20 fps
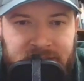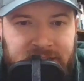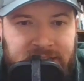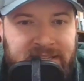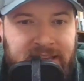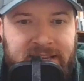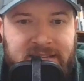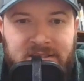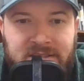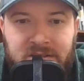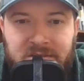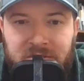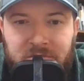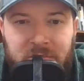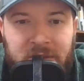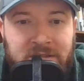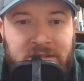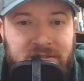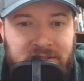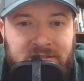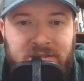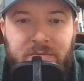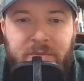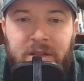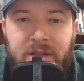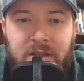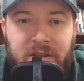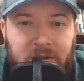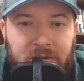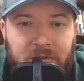and he takes those dimensions to
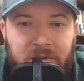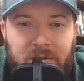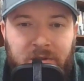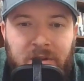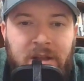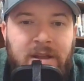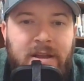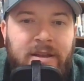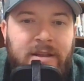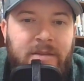be literal,